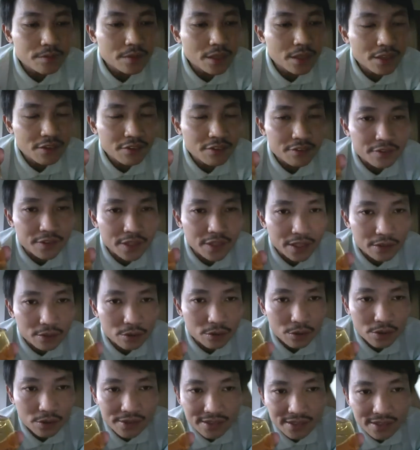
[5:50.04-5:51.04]
if they
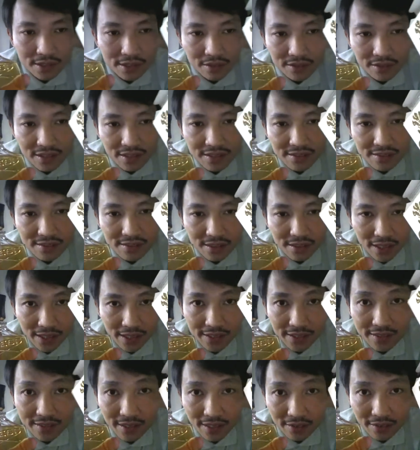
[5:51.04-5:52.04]
do sell this
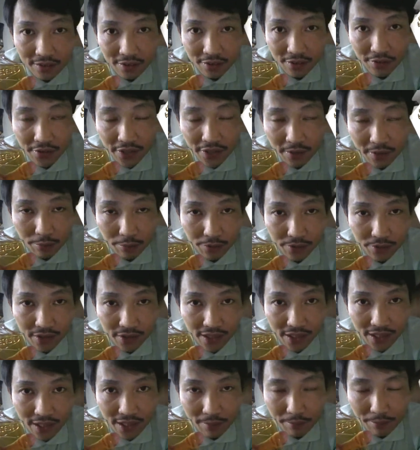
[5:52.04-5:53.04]
size at the Creed
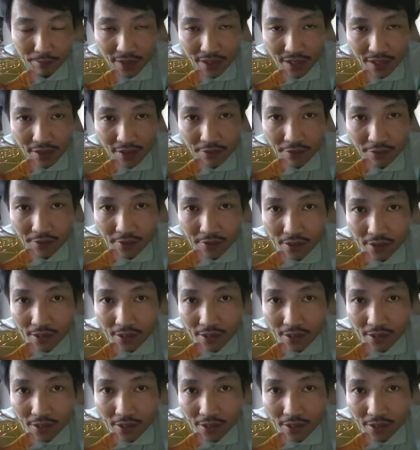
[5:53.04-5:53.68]
boutique, I believe